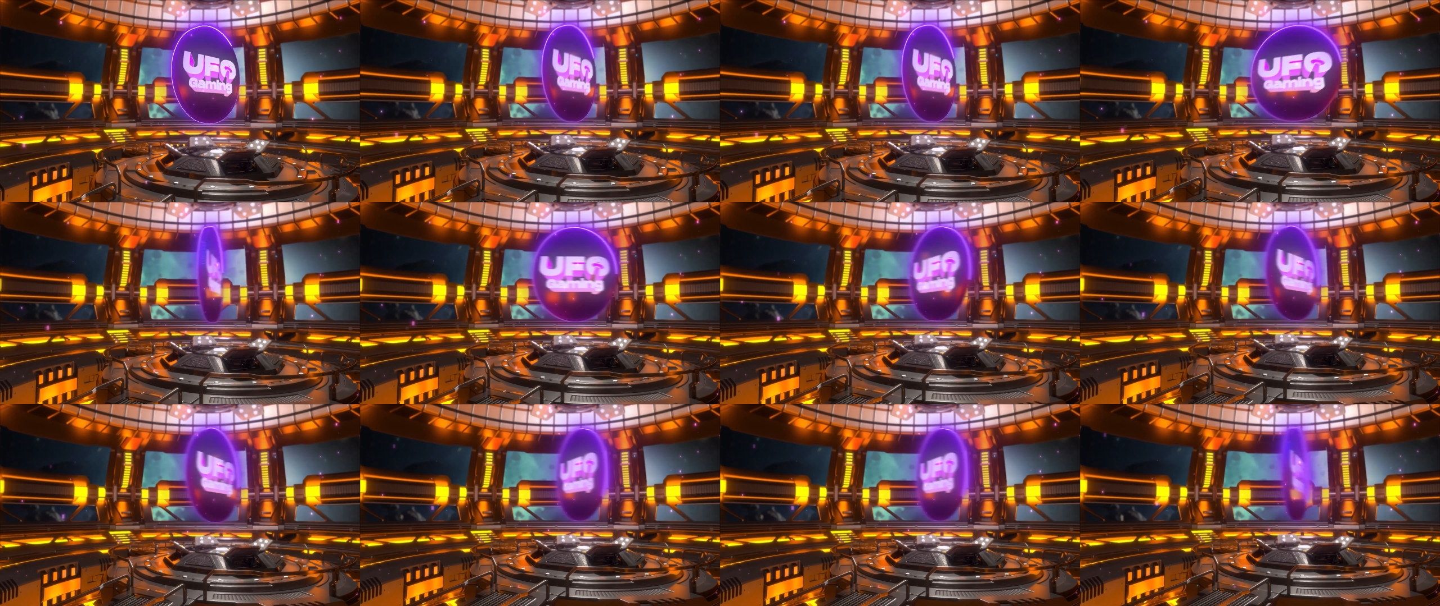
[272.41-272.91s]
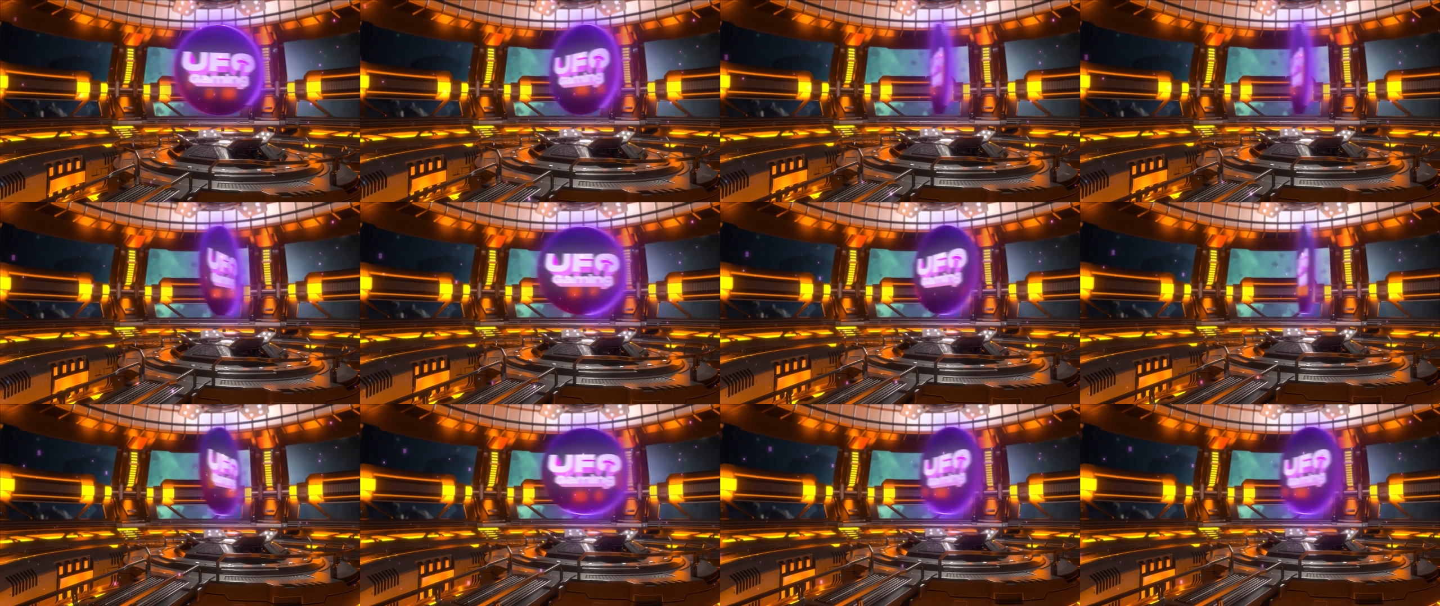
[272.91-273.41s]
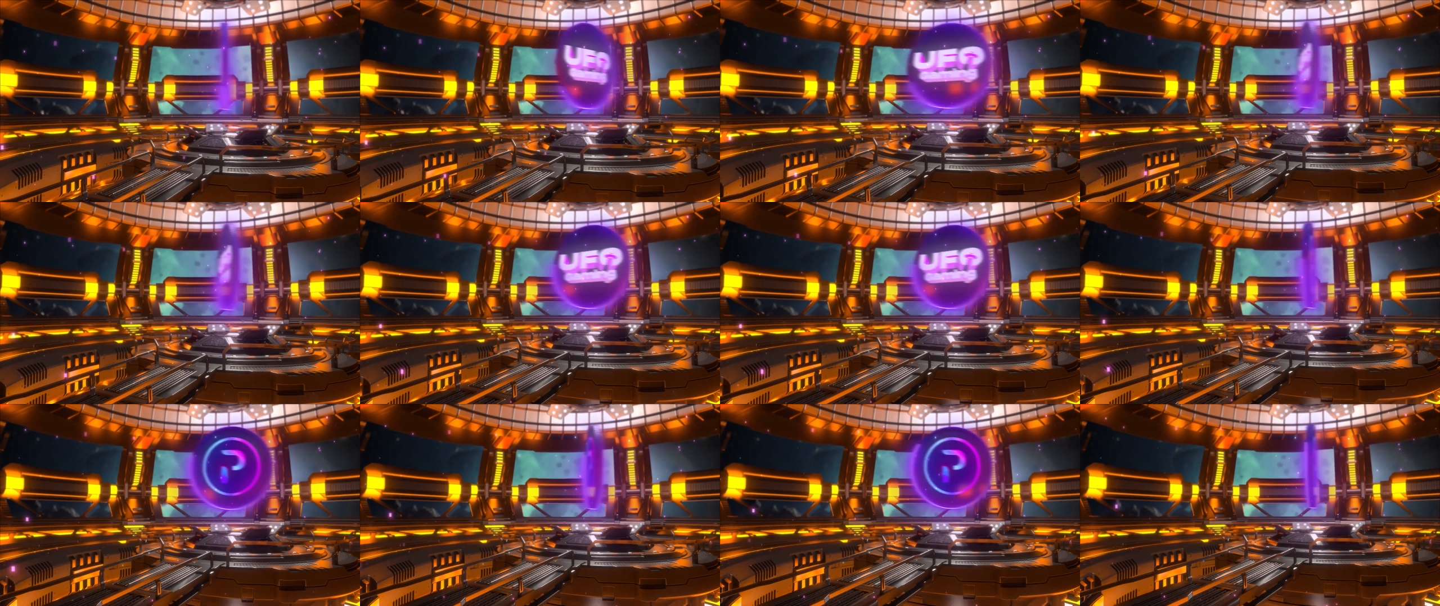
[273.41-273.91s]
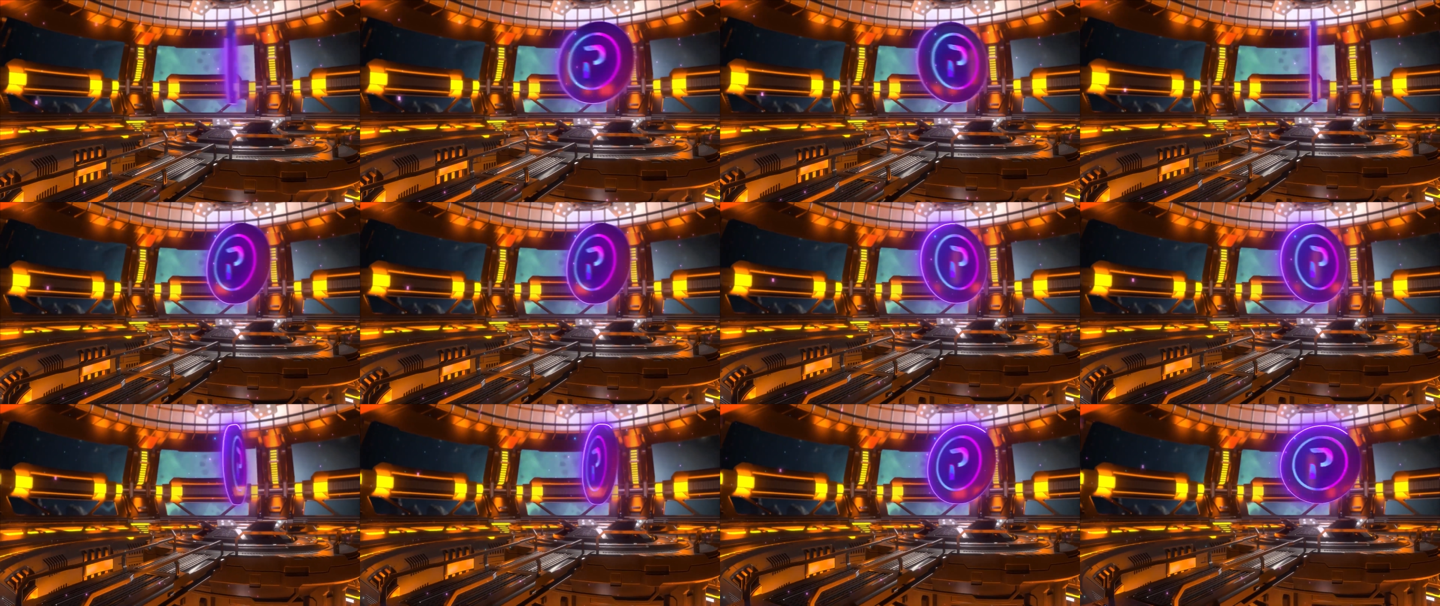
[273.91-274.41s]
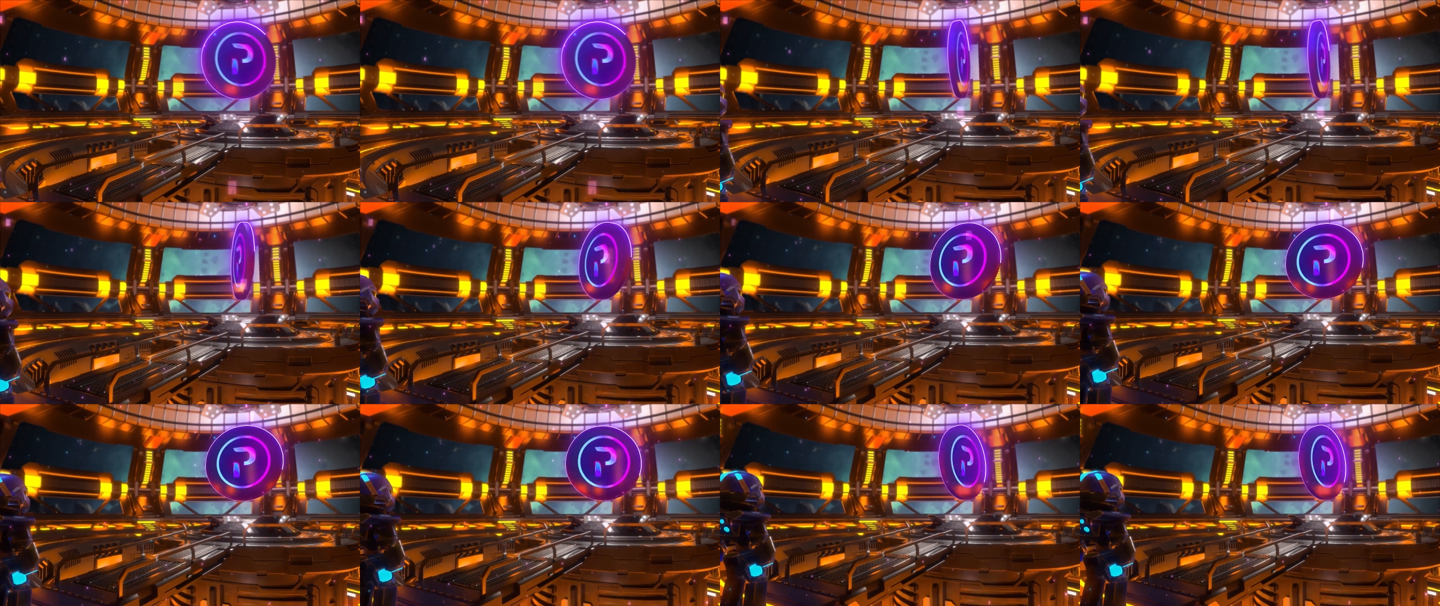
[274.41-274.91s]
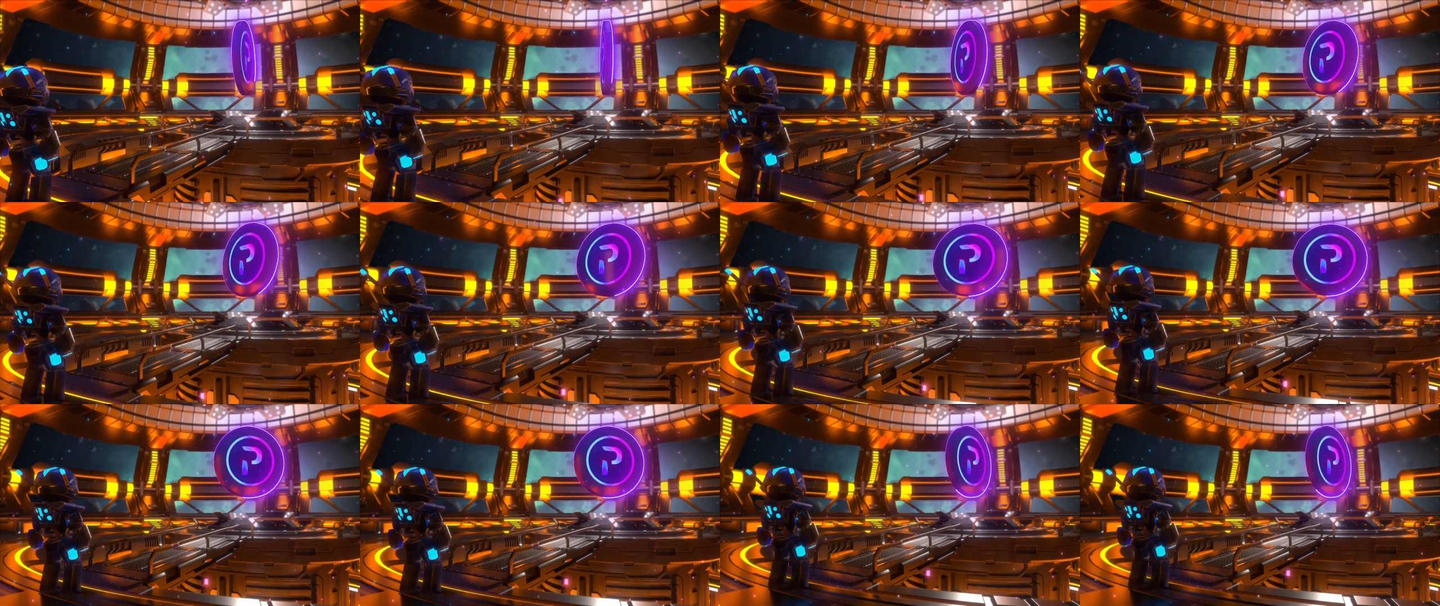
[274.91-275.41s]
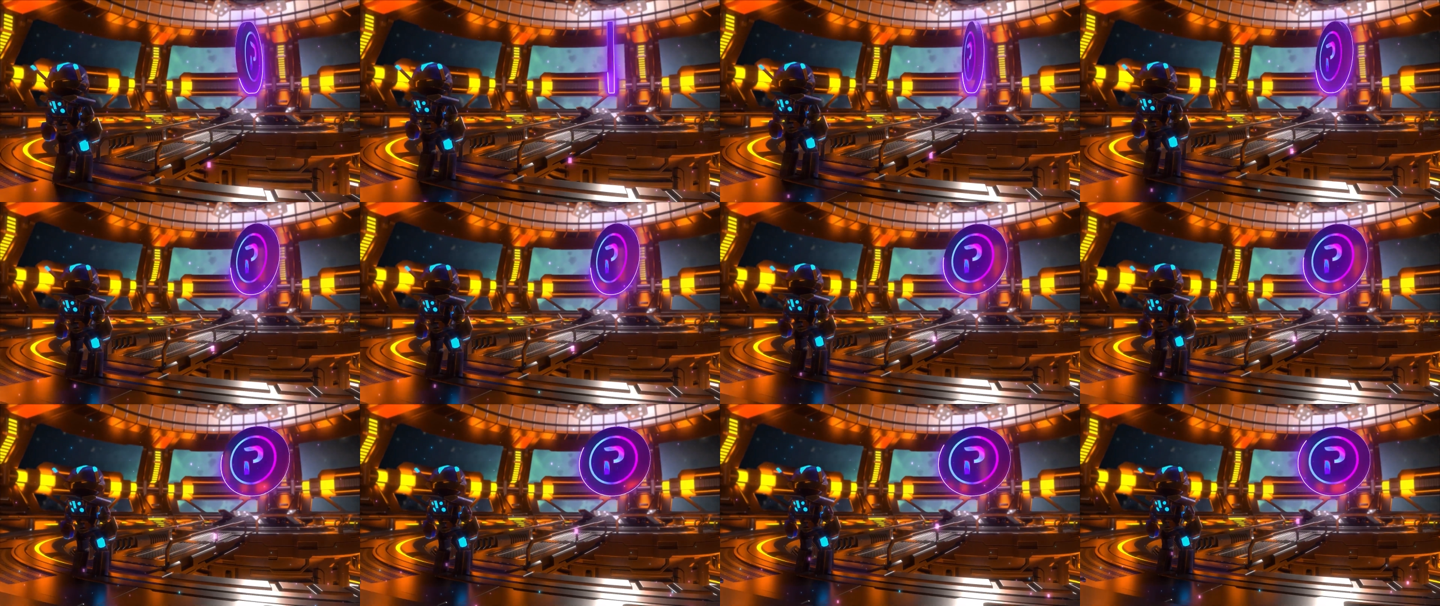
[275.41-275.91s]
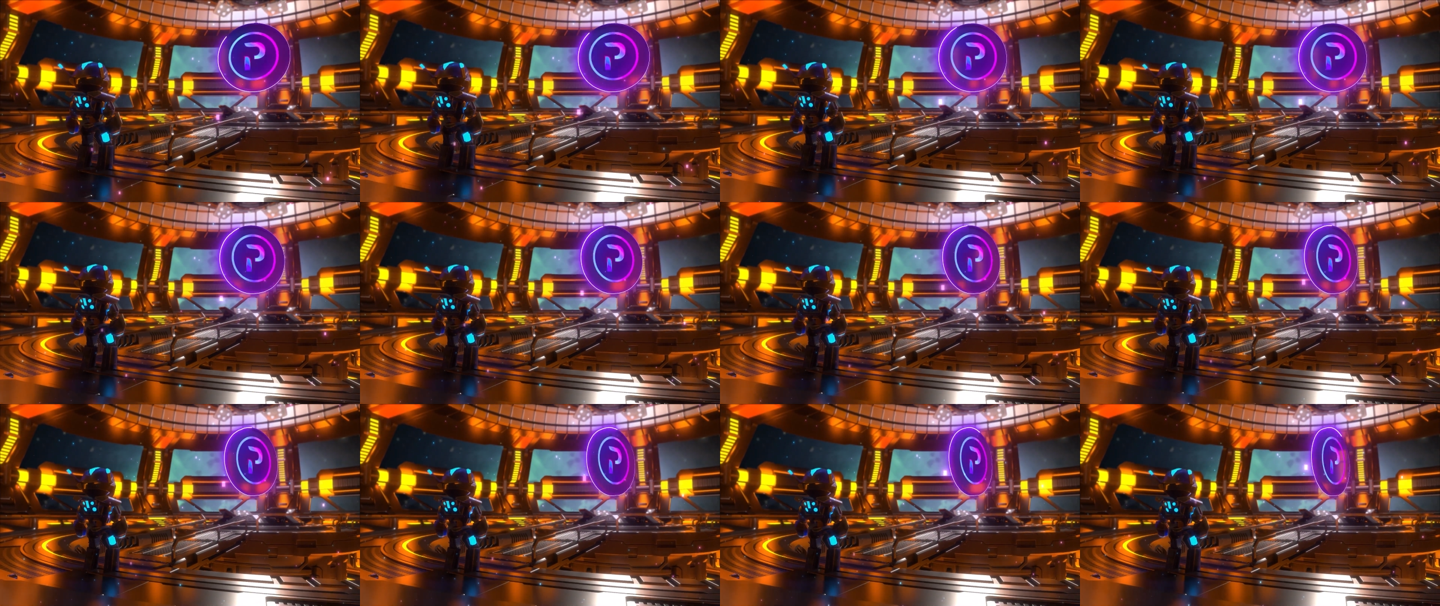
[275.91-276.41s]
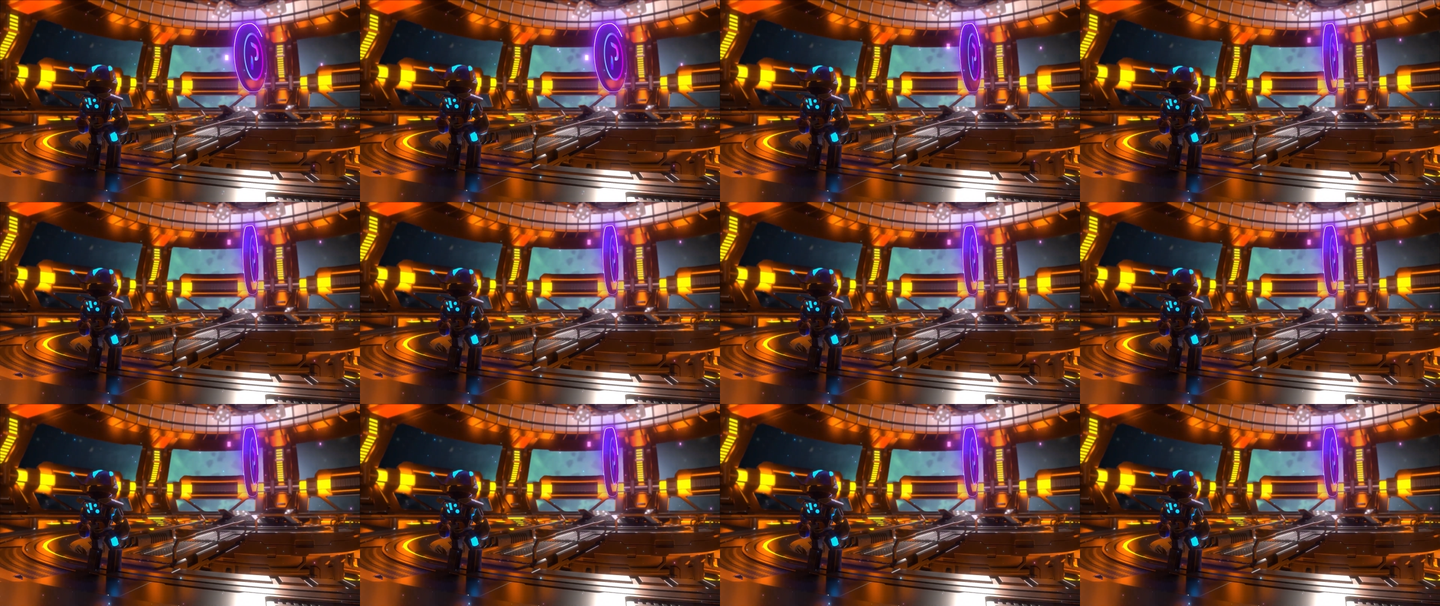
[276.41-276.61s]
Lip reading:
Nobody's mouth can be seen.